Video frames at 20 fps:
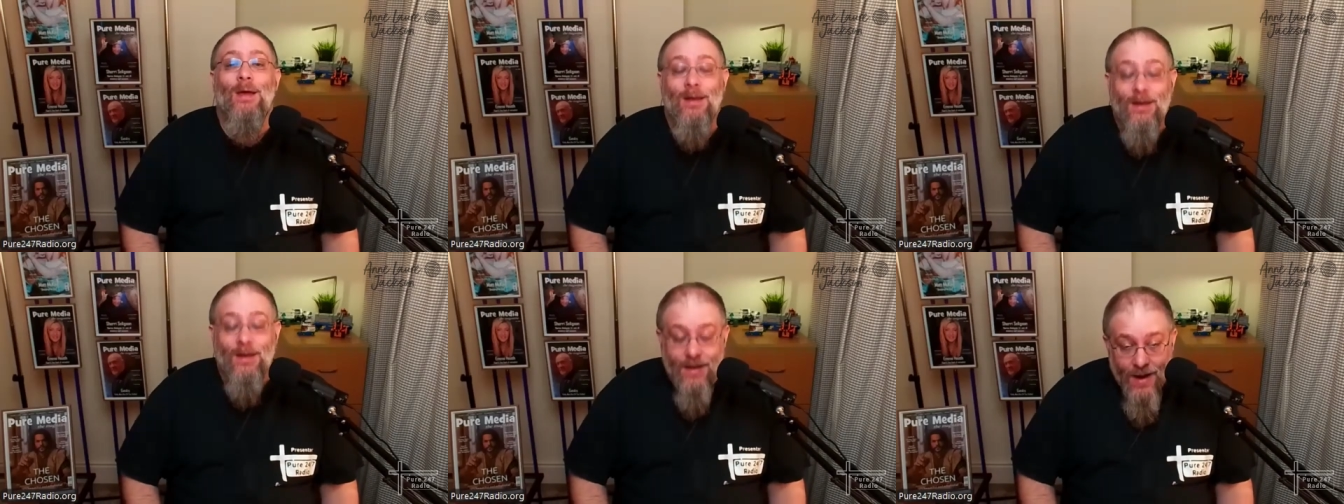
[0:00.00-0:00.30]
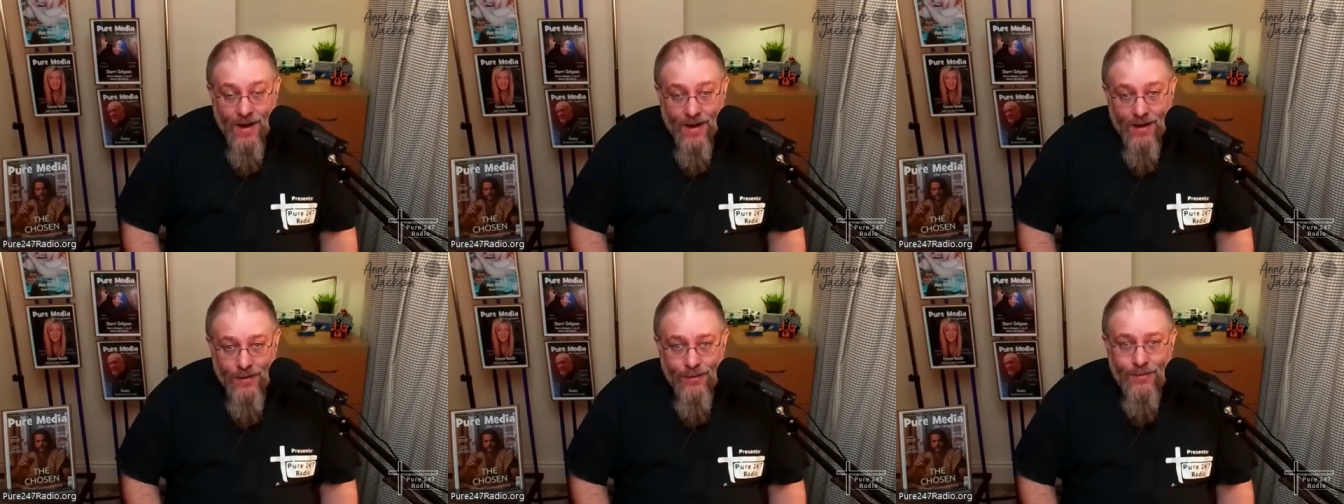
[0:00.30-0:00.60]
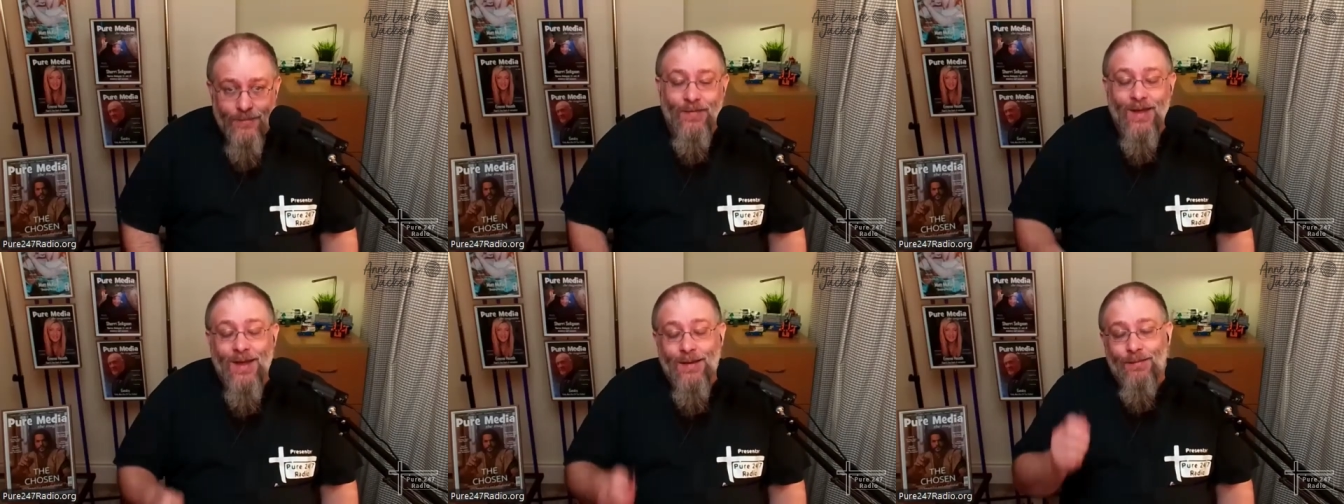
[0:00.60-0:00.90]
No,
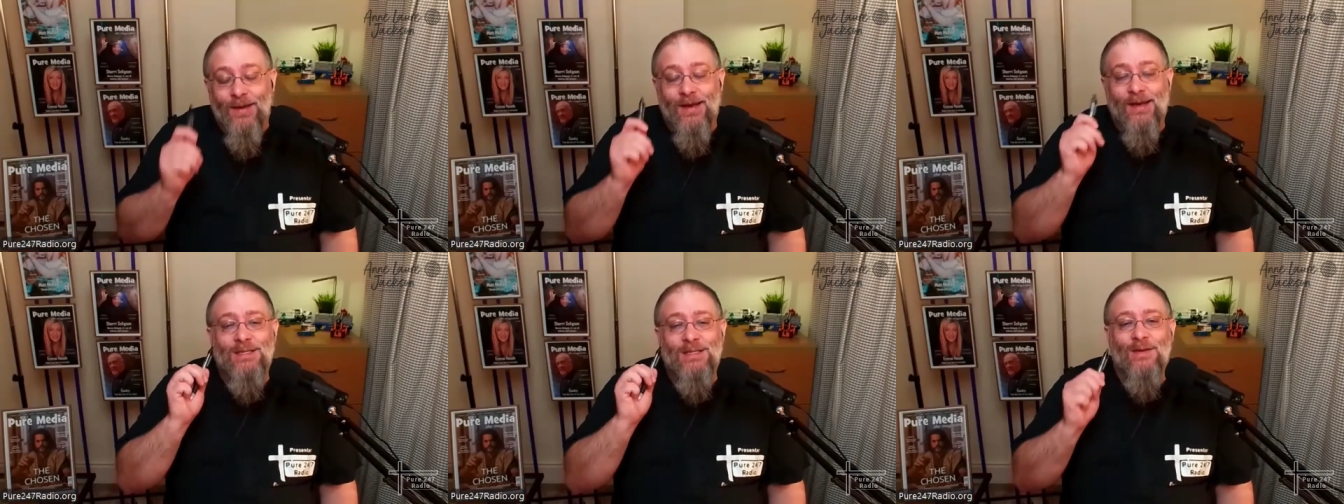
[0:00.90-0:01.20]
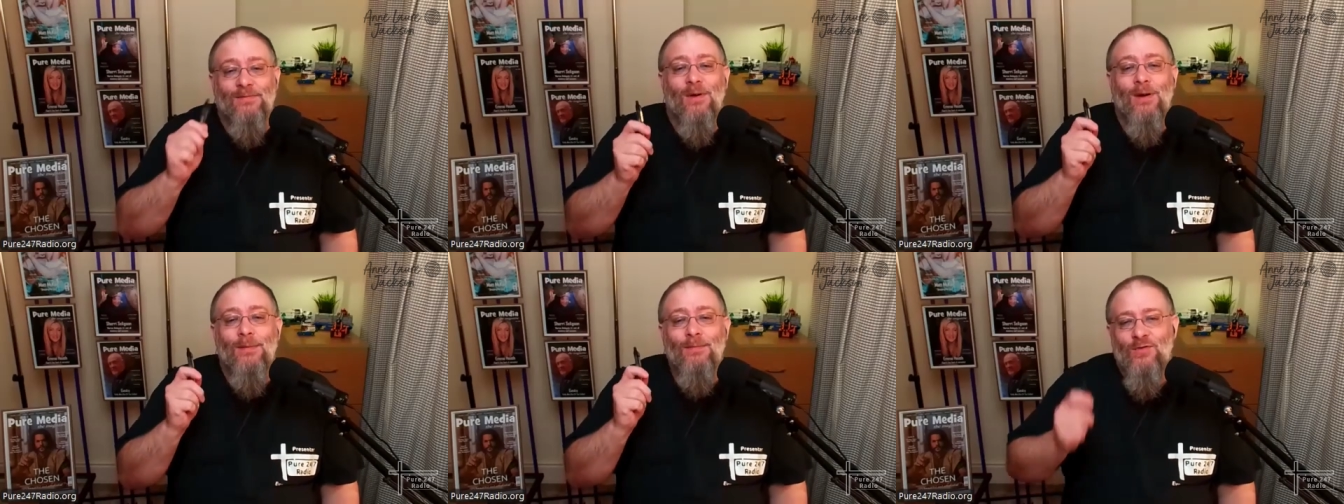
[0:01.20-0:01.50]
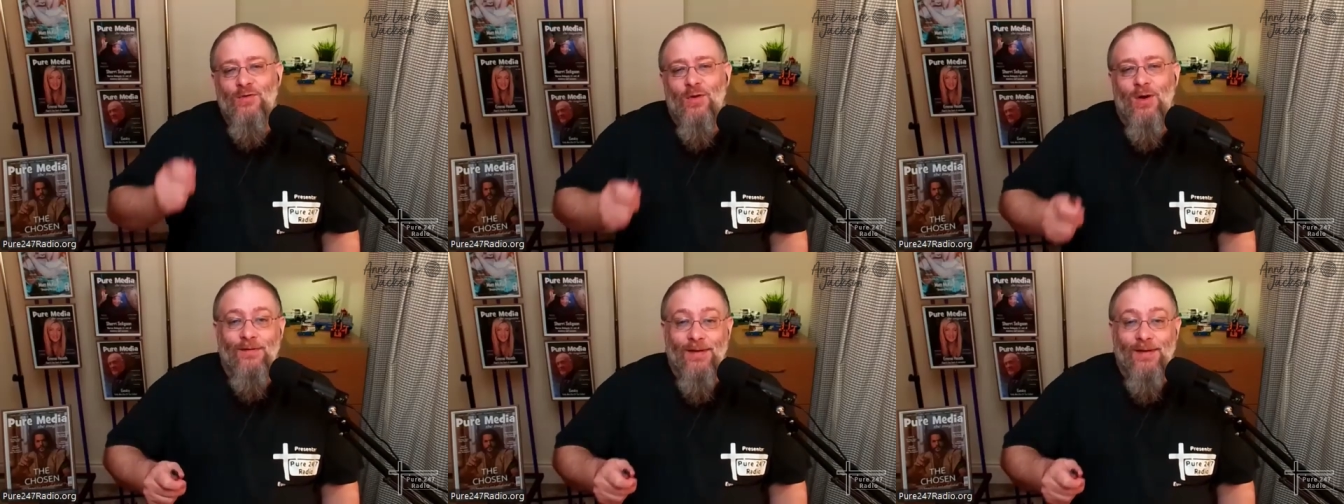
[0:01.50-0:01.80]
because if I'm
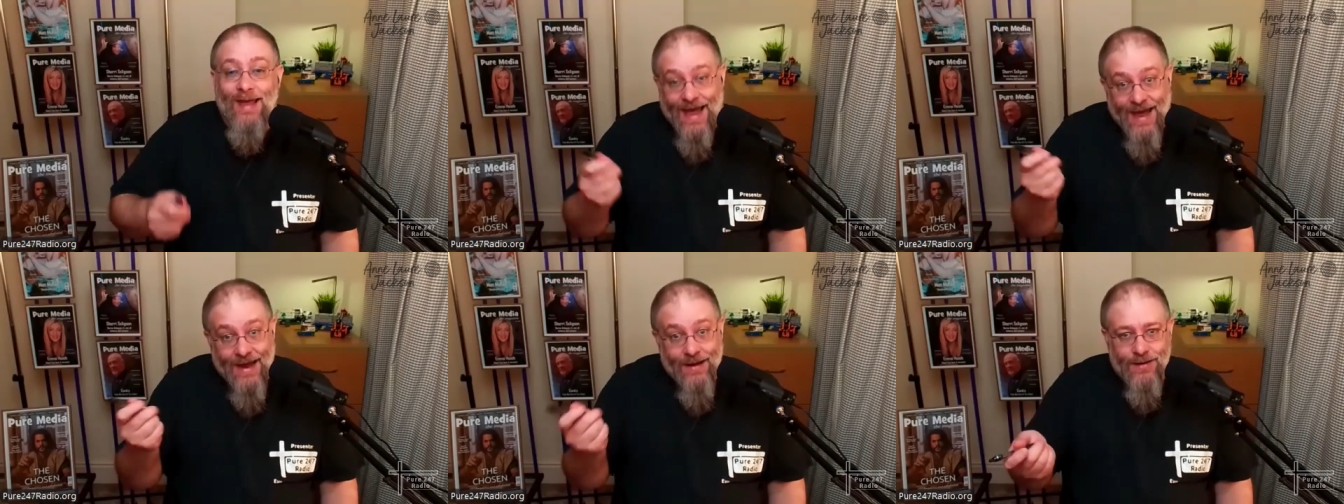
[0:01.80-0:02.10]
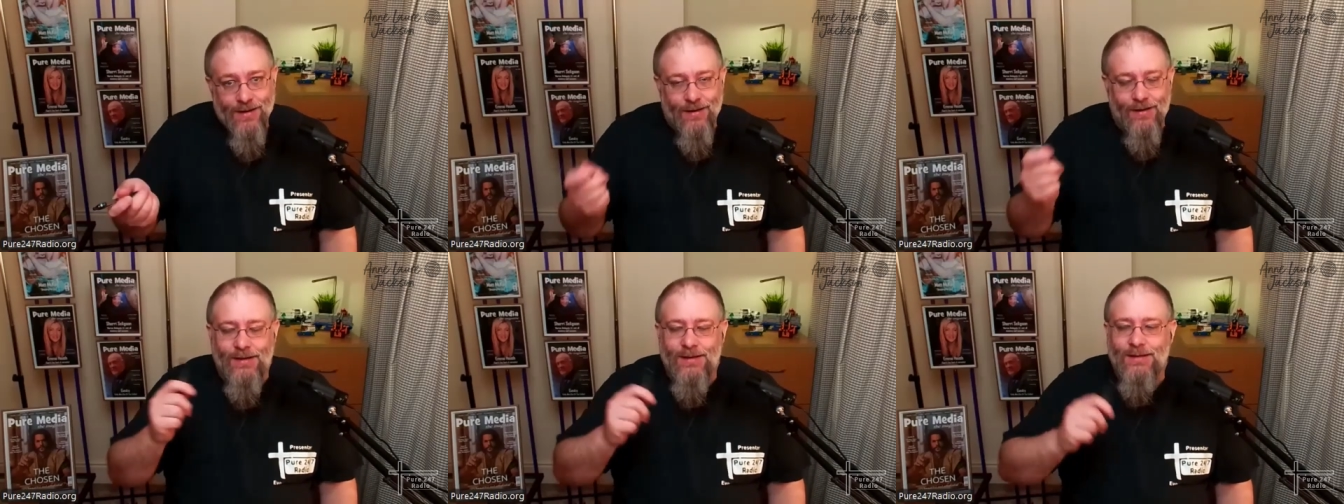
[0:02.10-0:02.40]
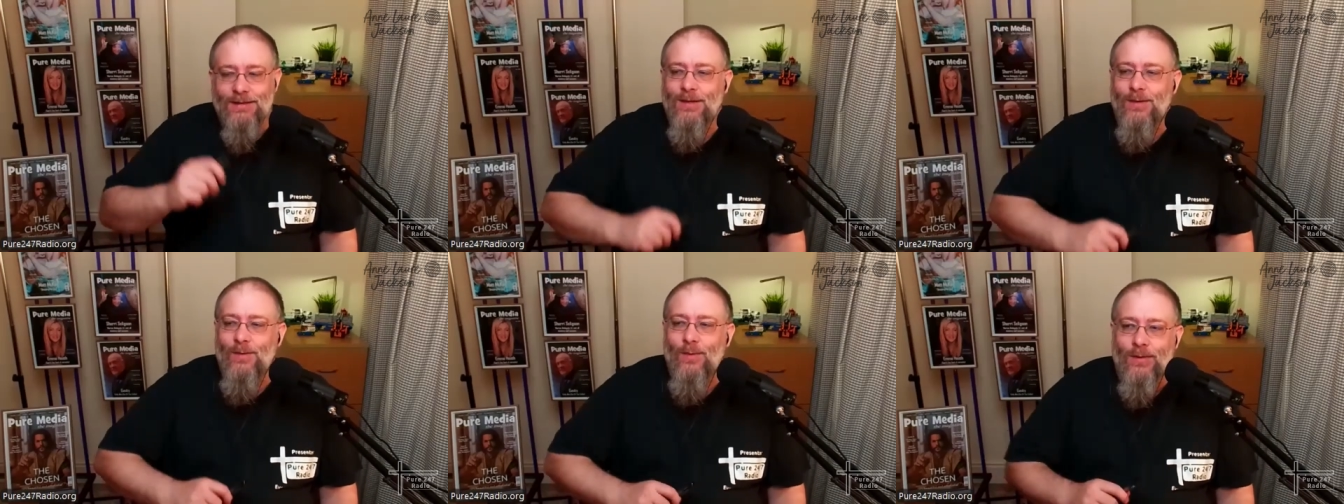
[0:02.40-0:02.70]
driving at night
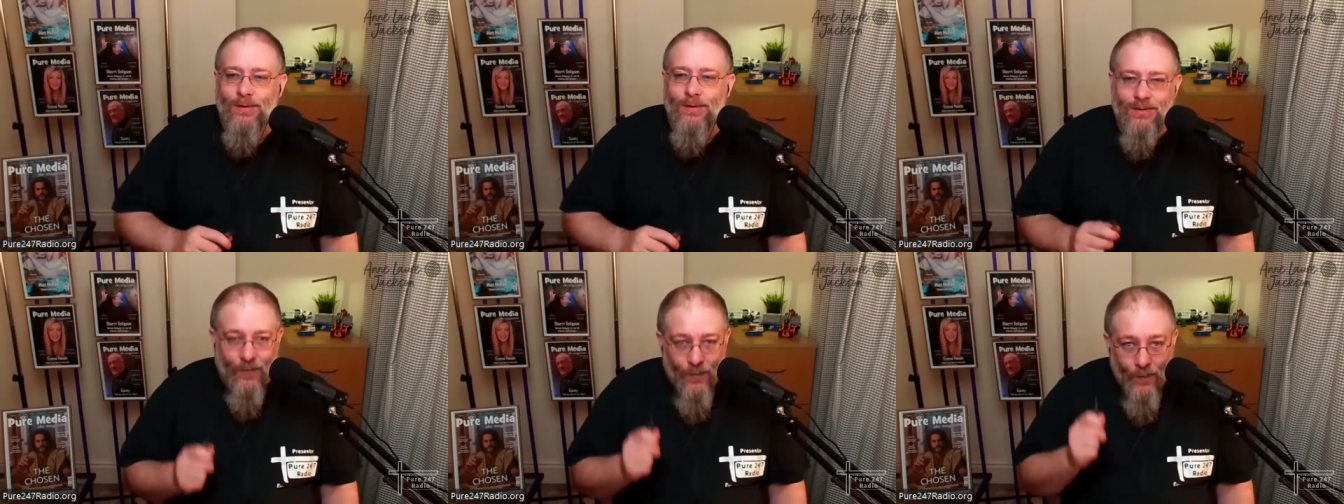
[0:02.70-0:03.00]
as it was,